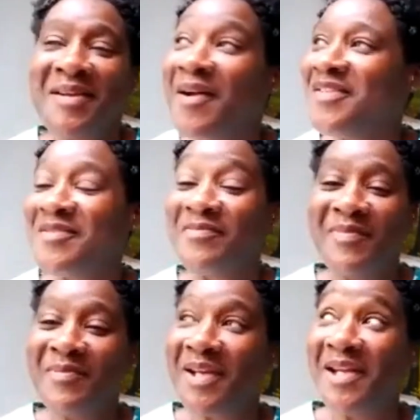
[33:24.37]
know, I was just
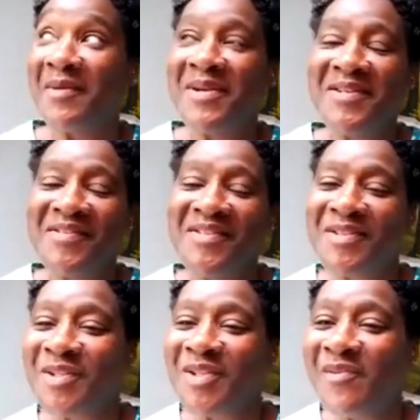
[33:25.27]
looking out the window, I just
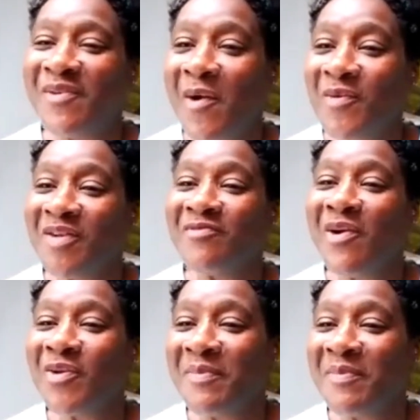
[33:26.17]
looked at a rose
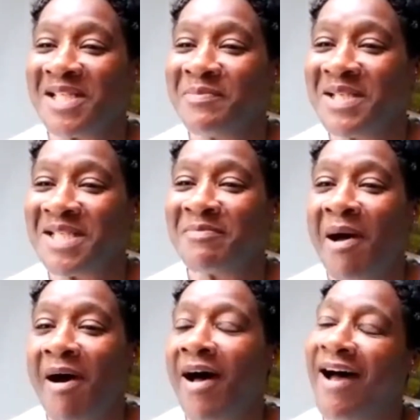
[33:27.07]
makes me
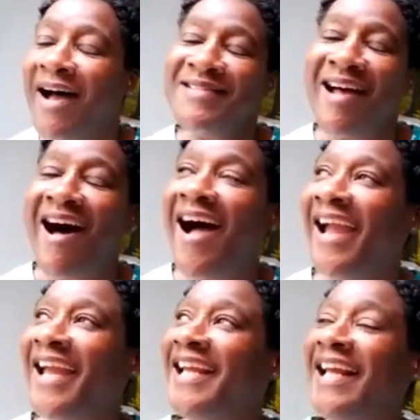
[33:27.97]
smile.
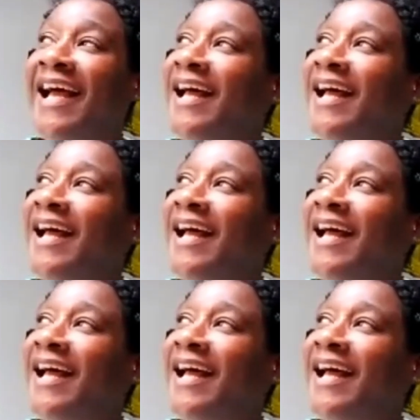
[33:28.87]
I